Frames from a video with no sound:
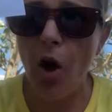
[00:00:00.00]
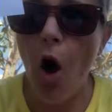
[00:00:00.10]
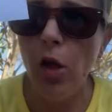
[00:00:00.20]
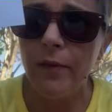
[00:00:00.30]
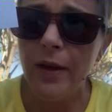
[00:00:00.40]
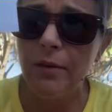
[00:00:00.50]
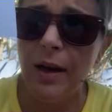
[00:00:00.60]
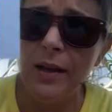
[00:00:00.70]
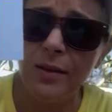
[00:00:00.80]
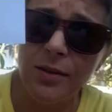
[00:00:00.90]
all of it,
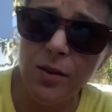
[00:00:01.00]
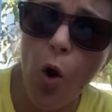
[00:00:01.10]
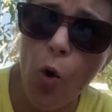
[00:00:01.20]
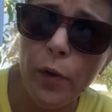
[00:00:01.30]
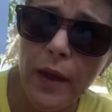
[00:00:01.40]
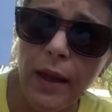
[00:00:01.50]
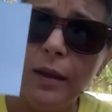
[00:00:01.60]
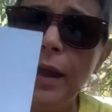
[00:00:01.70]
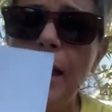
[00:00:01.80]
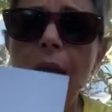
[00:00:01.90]
right? This is the whole thing.
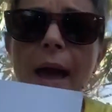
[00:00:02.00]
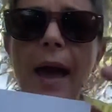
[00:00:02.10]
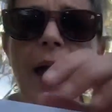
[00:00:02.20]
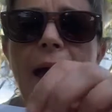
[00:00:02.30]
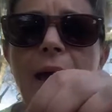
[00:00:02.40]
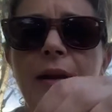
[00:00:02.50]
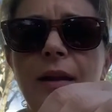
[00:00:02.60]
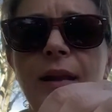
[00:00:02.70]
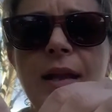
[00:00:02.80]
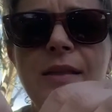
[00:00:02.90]
And
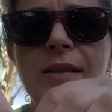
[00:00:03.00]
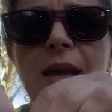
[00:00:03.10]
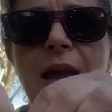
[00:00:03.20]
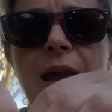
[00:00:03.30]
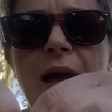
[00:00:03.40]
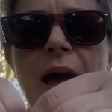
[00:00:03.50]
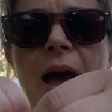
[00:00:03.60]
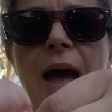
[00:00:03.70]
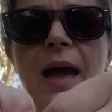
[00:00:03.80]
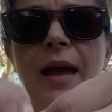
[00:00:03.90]
let's say
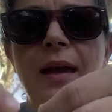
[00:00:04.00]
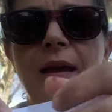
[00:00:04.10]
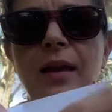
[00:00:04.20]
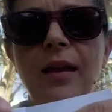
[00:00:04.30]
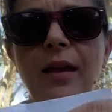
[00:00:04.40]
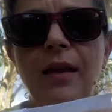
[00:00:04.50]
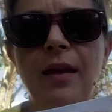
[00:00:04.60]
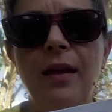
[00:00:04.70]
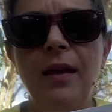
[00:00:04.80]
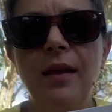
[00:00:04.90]
I
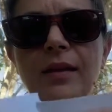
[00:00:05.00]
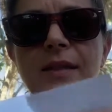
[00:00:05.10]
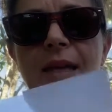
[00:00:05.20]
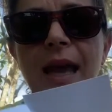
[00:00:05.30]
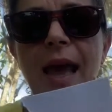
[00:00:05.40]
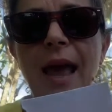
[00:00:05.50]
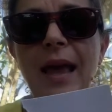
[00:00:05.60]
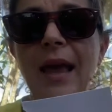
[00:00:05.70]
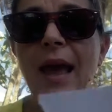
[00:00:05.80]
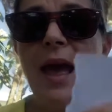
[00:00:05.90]

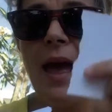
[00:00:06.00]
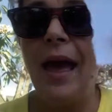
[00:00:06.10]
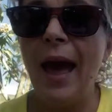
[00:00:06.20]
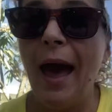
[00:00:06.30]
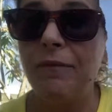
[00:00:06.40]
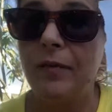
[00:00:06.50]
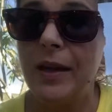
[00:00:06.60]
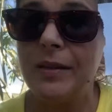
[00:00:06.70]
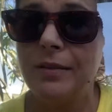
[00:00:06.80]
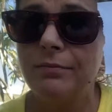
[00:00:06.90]
decay half of
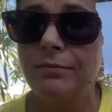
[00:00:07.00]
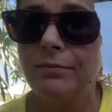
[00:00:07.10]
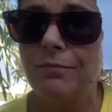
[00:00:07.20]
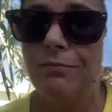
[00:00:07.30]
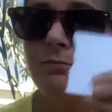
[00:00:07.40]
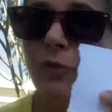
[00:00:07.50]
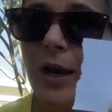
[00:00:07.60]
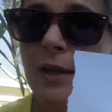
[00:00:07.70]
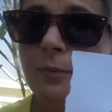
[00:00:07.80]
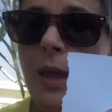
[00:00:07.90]
it,
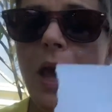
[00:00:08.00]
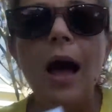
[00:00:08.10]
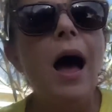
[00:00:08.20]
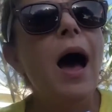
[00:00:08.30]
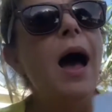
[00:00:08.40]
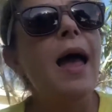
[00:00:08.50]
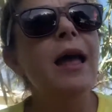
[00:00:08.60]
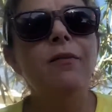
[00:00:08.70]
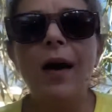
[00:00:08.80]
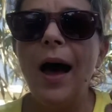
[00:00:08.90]
right?
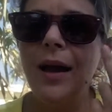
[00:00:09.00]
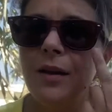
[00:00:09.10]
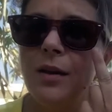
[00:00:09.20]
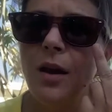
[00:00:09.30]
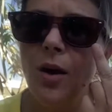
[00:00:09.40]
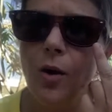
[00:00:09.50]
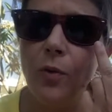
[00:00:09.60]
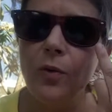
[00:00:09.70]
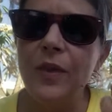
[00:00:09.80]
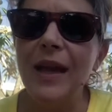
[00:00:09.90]
If I
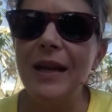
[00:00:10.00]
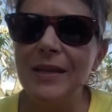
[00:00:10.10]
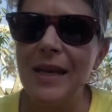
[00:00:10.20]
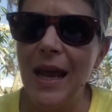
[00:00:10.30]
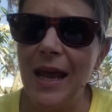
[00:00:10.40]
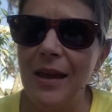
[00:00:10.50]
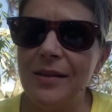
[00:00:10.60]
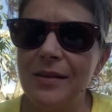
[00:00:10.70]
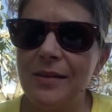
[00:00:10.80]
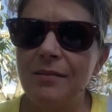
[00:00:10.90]
know that it takes